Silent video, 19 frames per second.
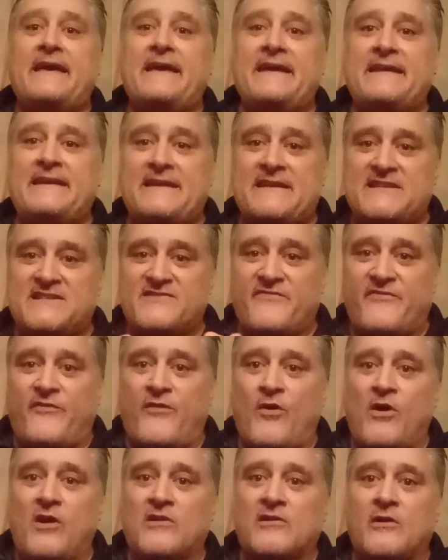It is
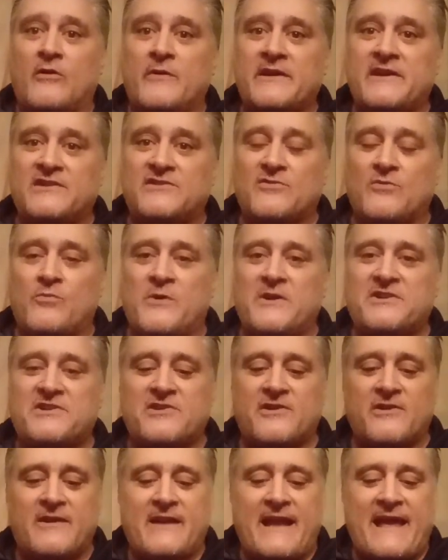fall going into
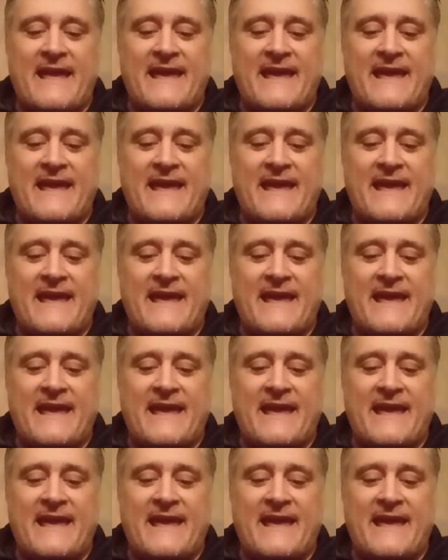winter,